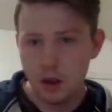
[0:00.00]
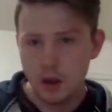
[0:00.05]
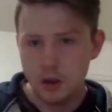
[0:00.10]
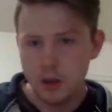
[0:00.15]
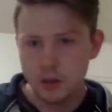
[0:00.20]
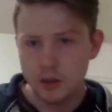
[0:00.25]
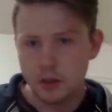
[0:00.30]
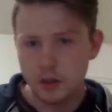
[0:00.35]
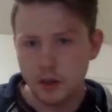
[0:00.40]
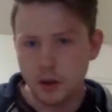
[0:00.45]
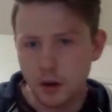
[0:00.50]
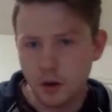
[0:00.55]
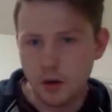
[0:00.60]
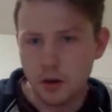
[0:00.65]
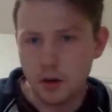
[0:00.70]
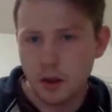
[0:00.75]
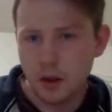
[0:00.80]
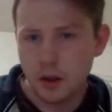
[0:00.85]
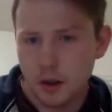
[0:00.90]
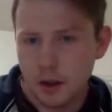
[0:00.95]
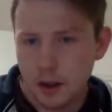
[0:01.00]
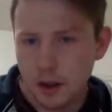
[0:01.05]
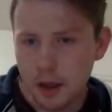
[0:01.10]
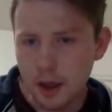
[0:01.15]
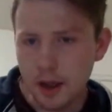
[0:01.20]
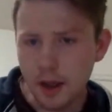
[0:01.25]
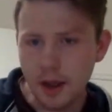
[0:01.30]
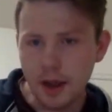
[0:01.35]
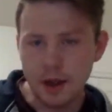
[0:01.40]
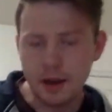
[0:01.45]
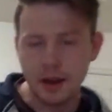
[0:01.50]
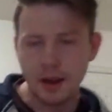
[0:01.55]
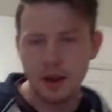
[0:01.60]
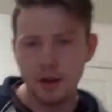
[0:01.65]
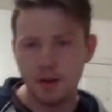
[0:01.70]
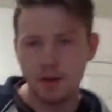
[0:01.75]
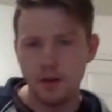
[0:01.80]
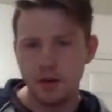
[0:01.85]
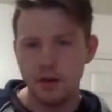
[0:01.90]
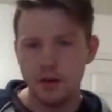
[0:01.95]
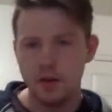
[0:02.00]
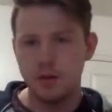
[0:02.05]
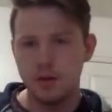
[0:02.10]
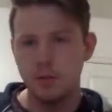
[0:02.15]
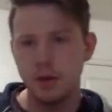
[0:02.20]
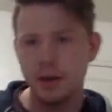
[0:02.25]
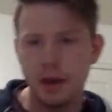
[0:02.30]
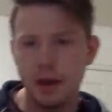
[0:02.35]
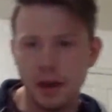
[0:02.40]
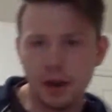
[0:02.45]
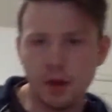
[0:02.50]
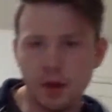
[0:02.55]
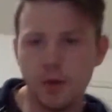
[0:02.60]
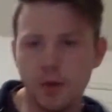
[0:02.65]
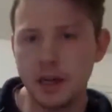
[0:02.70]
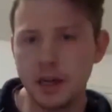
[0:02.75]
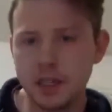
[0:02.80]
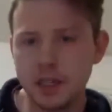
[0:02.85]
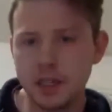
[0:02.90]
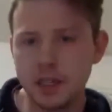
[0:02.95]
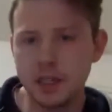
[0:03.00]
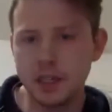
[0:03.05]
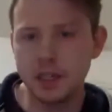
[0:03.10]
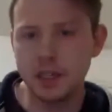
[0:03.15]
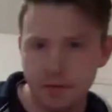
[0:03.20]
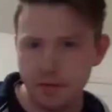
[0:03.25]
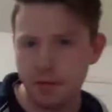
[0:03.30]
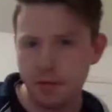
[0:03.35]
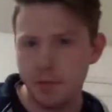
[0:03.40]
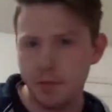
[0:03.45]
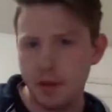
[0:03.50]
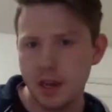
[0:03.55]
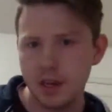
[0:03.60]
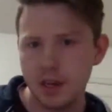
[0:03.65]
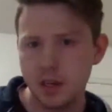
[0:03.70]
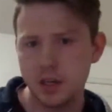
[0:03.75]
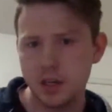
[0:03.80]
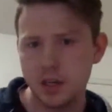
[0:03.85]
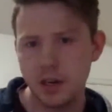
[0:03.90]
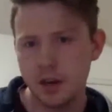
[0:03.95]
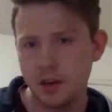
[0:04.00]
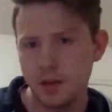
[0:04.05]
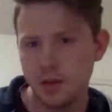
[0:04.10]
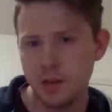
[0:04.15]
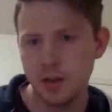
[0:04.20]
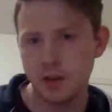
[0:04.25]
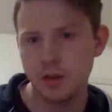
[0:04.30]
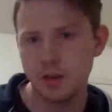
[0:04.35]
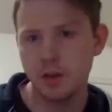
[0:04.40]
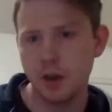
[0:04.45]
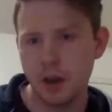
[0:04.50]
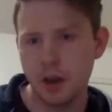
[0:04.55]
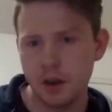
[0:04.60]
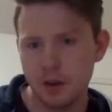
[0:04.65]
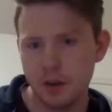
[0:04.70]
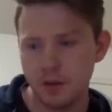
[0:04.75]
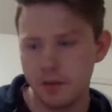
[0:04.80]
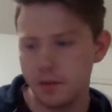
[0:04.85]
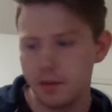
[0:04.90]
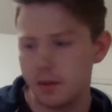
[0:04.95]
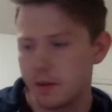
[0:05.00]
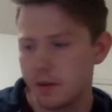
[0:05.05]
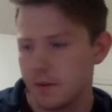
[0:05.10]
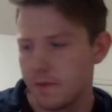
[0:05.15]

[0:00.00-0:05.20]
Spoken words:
So, yeah, and then we take away 7 from each individual interval.